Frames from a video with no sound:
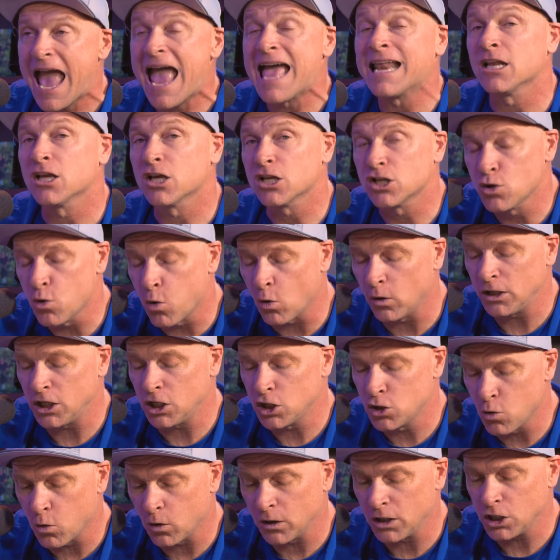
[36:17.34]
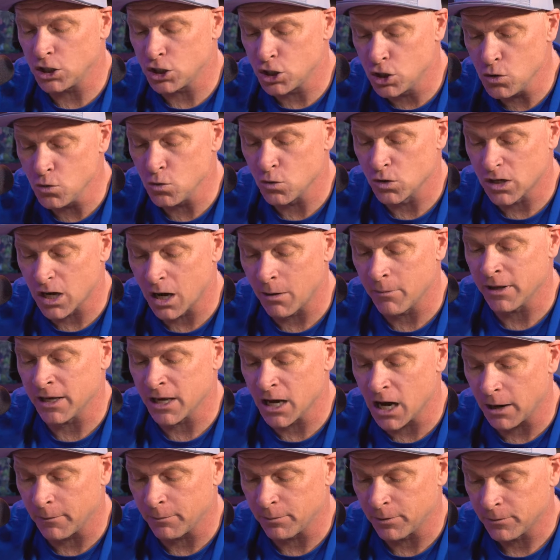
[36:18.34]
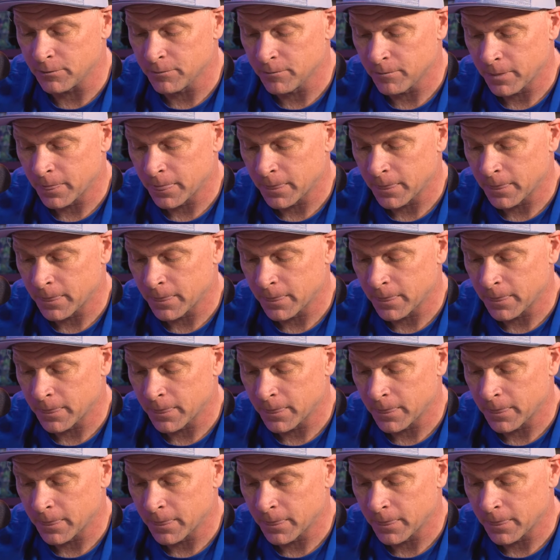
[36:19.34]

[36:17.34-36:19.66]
and 2022 coming up.